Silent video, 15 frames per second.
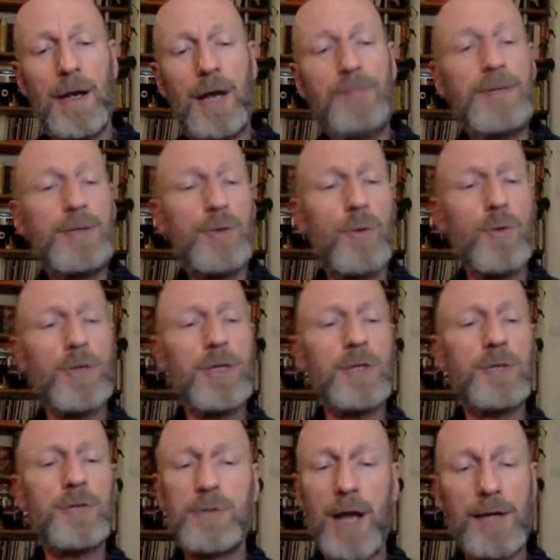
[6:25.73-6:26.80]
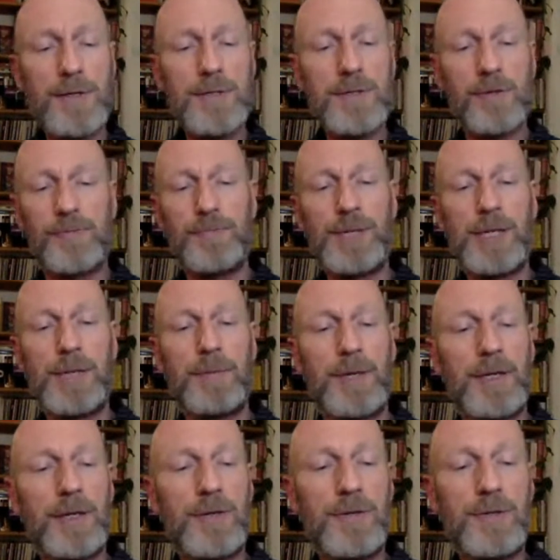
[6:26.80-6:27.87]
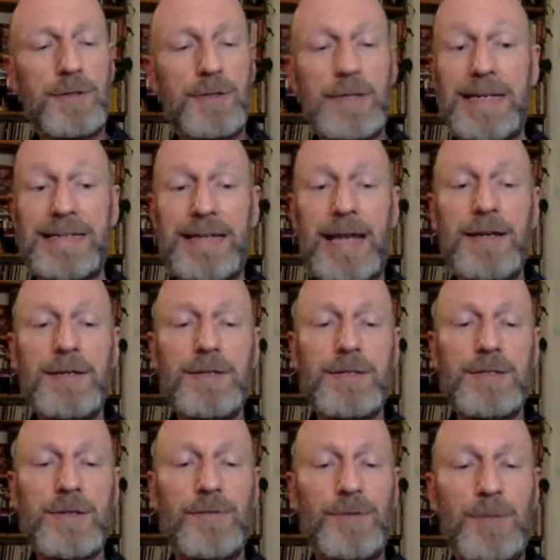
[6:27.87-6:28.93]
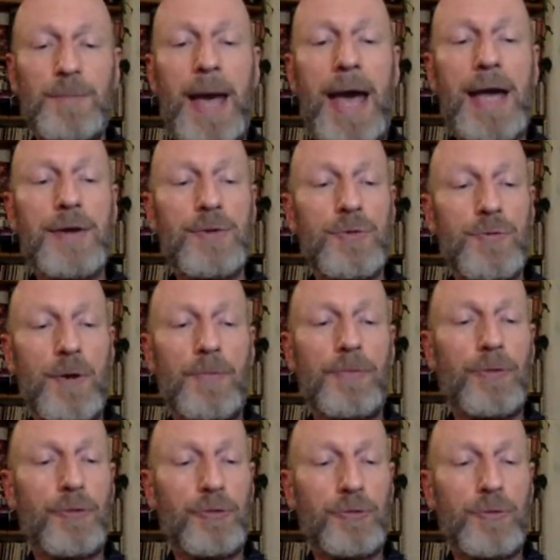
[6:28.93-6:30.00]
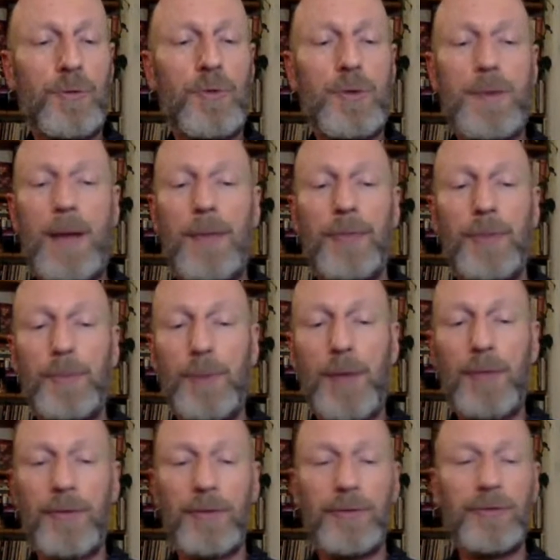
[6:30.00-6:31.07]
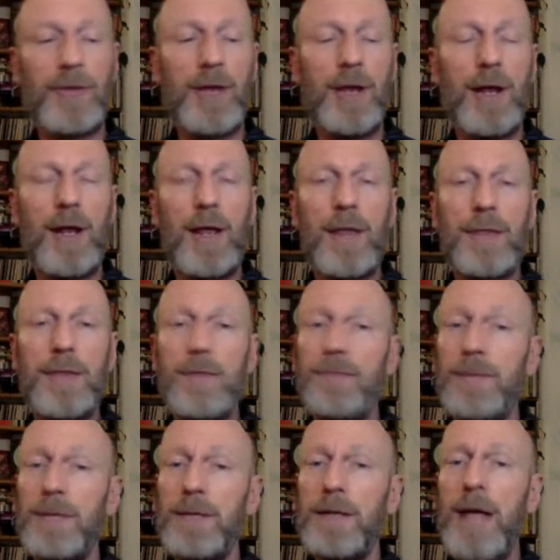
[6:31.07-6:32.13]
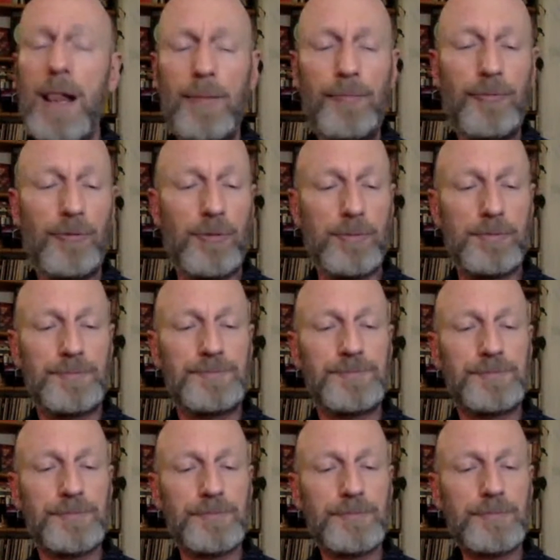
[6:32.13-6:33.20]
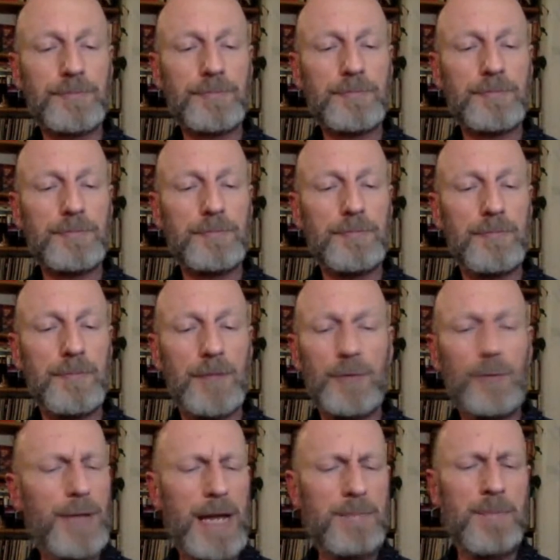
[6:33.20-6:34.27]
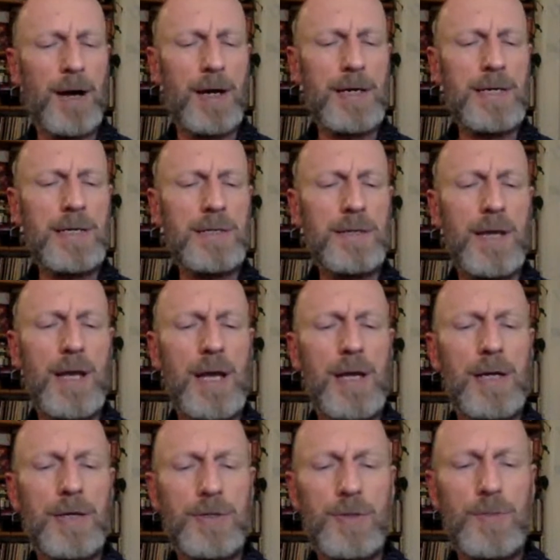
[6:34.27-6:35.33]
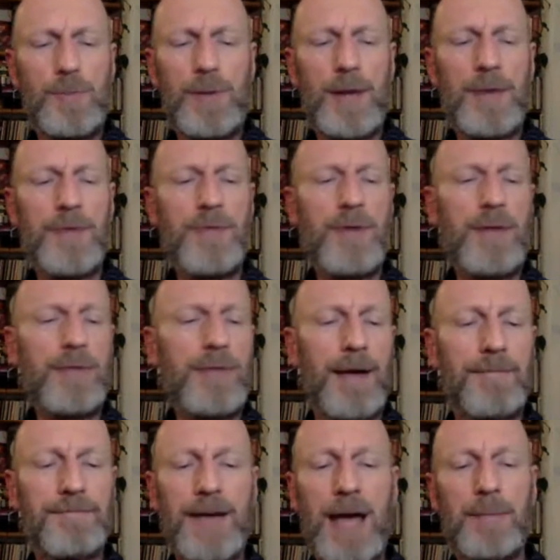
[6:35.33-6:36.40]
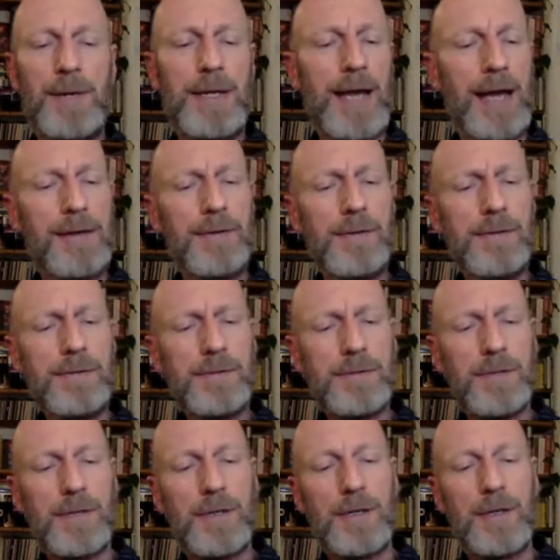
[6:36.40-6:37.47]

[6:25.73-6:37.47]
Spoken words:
I've been talking to dozens of people, including the descendants of the man who wrote the story about the brothers. They've been helpful. Do they mind you plundering their family annals?